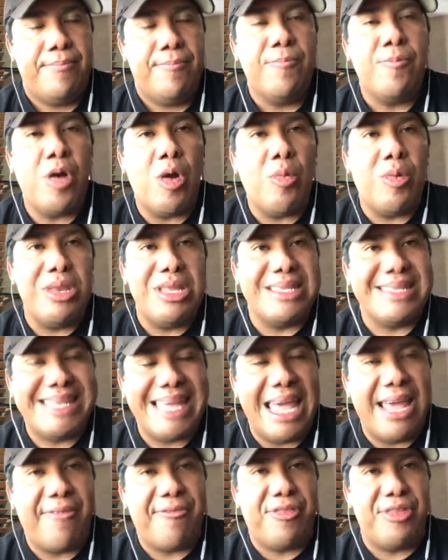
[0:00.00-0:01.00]
What will it
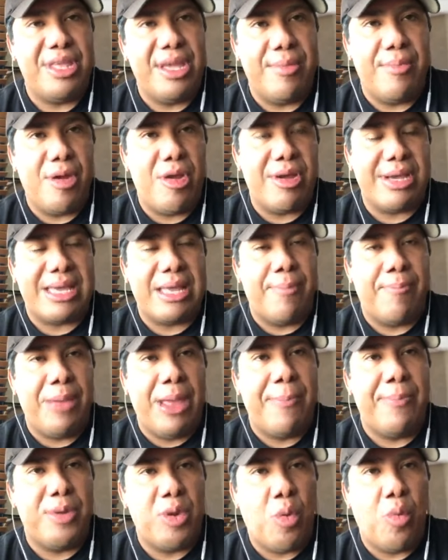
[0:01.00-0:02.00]
take for the American
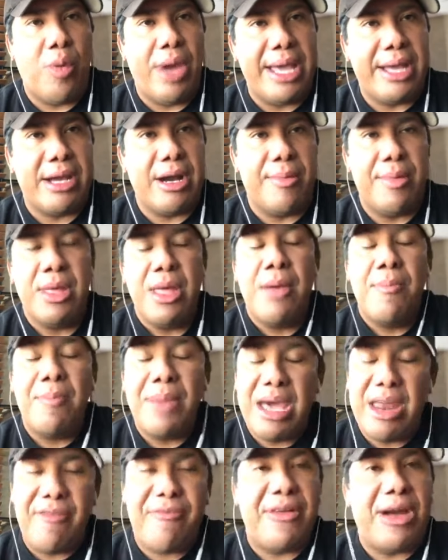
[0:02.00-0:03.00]
people to wake up?
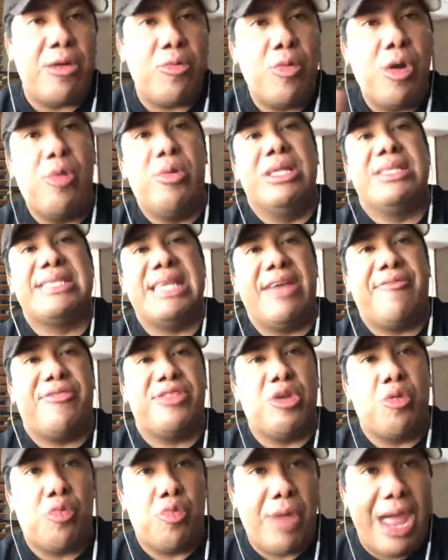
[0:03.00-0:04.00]
Matter of fact, what will it take for
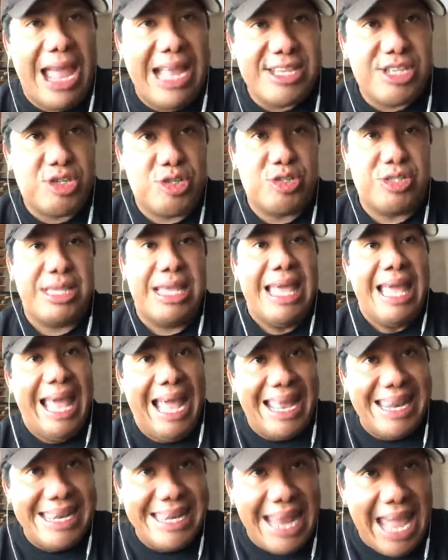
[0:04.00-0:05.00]
the ranchers
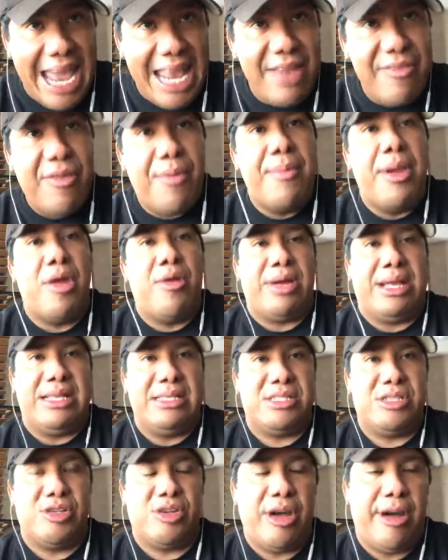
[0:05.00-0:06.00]
and Native
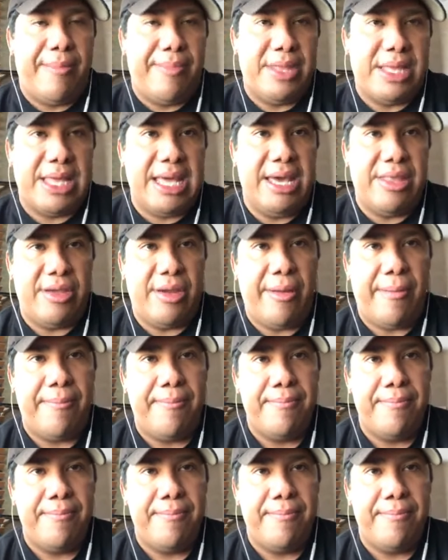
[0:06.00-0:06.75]
Americans to come together?